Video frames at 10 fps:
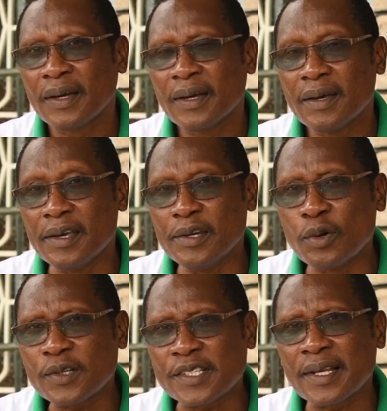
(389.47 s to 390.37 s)
He
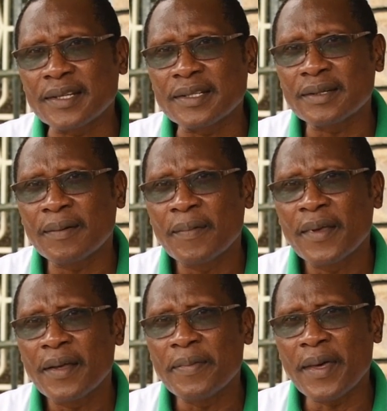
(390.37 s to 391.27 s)
notes that
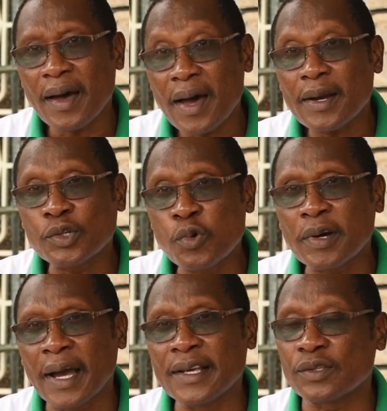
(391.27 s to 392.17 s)
there are two
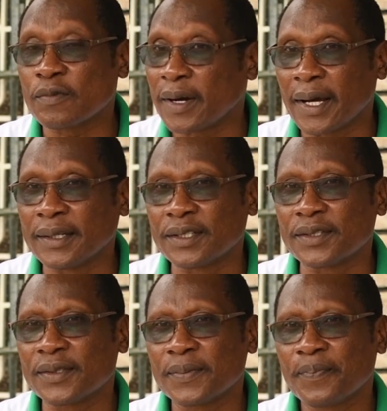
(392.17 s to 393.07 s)
kinds of
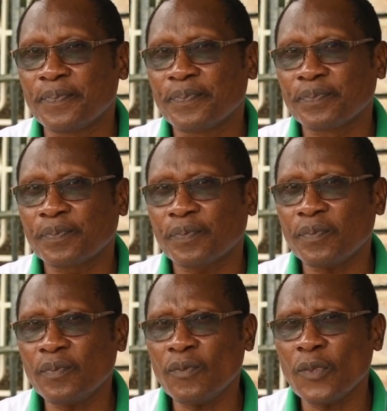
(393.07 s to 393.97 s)
writers:
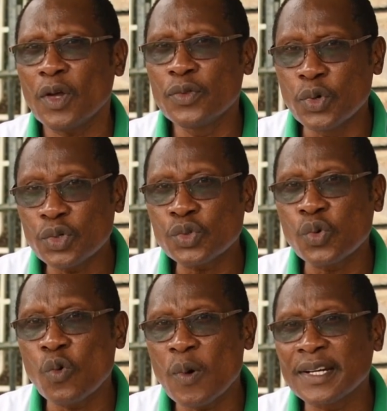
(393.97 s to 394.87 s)
those who
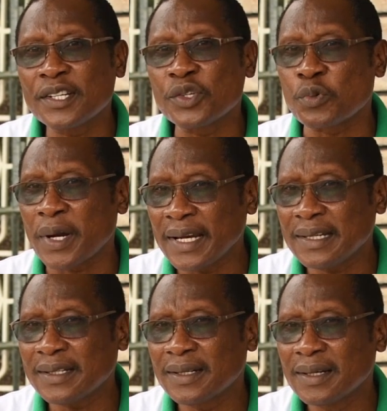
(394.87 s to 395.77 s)
want to write
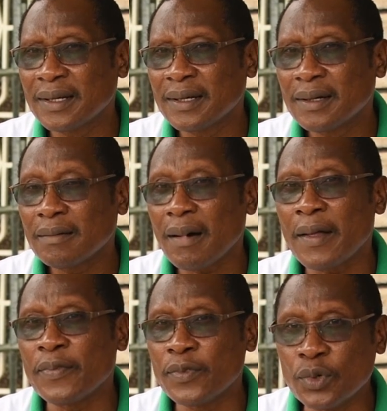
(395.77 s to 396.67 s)

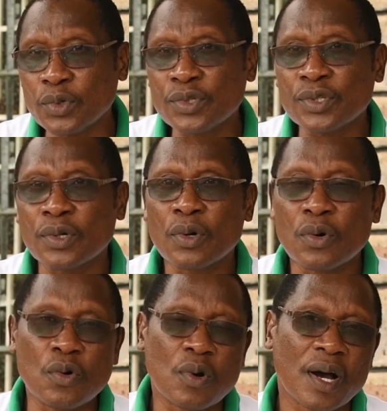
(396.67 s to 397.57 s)
and those
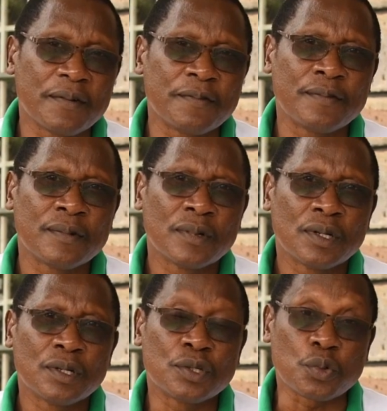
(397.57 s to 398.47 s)
who have
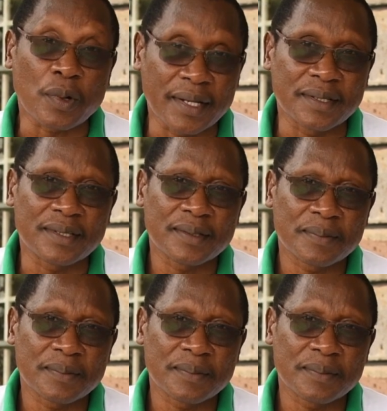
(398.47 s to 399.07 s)
to write.